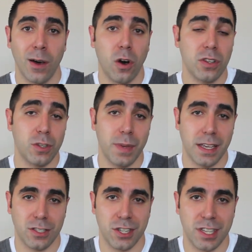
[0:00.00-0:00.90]
Also be
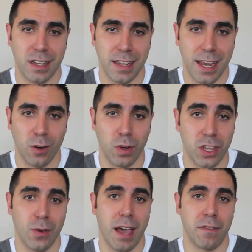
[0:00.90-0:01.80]
interested to hear what
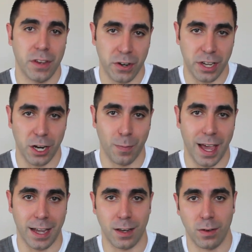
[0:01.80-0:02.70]
you have in your gear
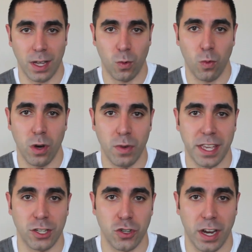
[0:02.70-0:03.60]
bag and what we
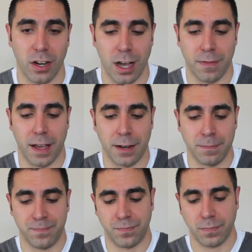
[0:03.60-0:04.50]
can trade off on.
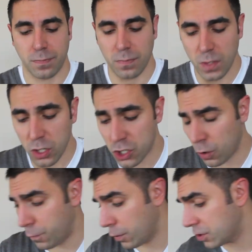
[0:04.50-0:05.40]

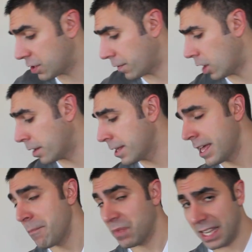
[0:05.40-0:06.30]
So first of all
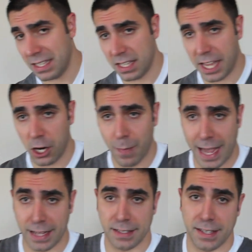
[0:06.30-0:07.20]
is the gear
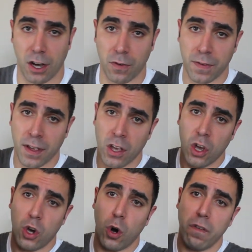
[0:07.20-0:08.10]
bag itself.
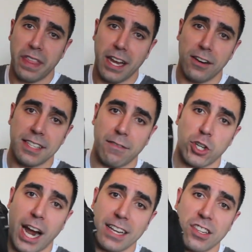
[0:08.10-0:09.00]
Over the years I've
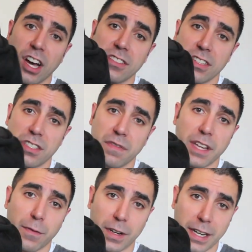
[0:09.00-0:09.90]
tried dozens of
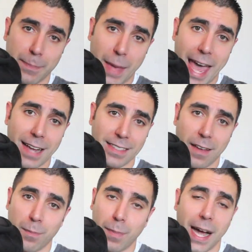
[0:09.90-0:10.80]
different bags.
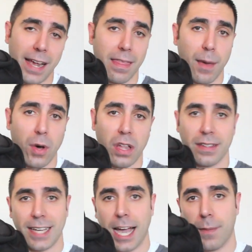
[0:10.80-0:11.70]
I'm buying them all
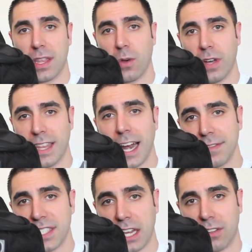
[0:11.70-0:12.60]
the time, and the one that
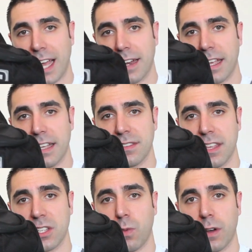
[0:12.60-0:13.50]
I've settled on is
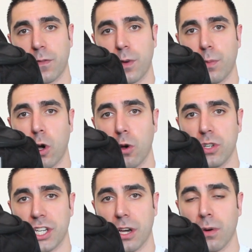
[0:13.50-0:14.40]
this one from
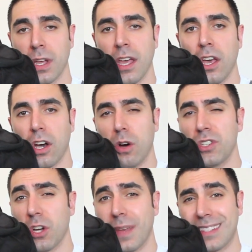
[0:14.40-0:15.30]
Ogio.
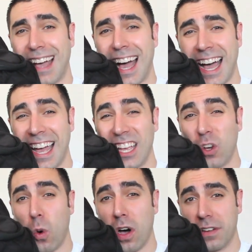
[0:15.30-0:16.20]
Ogio makes a high
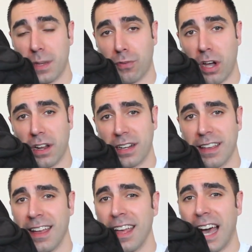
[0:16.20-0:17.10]
quality product.
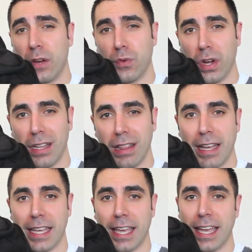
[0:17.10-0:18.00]
I really
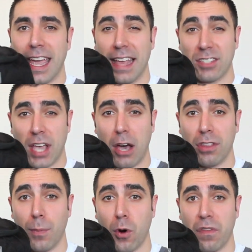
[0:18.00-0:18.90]
like it. It's
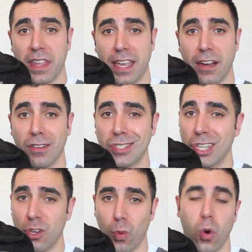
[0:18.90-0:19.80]
held up over the years.
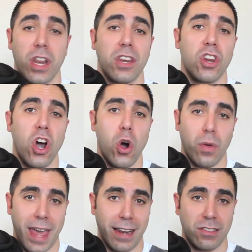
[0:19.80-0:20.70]
You wouldn't
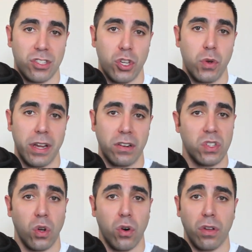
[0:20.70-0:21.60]
know that it's 2
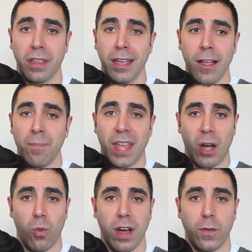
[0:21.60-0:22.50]
years old.
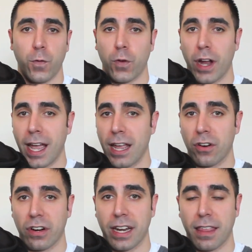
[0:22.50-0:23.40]
Not one fray
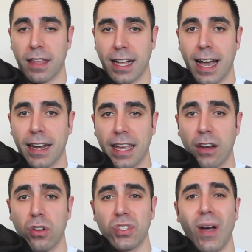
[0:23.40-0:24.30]
or anything on it.
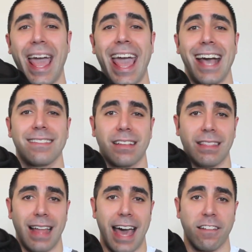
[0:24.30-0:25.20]
It also has a
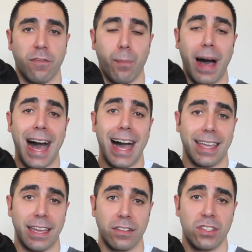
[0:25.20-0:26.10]
lot of
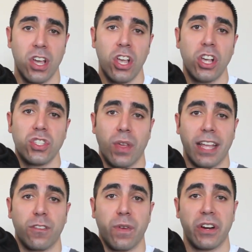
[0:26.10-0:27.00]
pockets, so
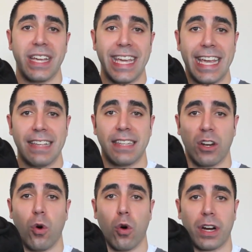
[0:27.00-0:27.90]
that it's very easy
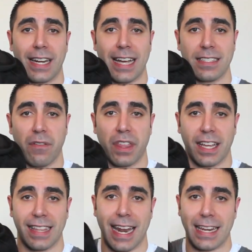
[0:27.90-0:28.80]
to organize
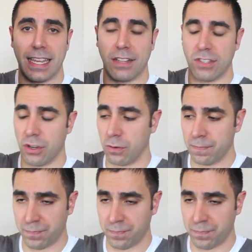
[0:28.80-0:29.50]
everything that I need to.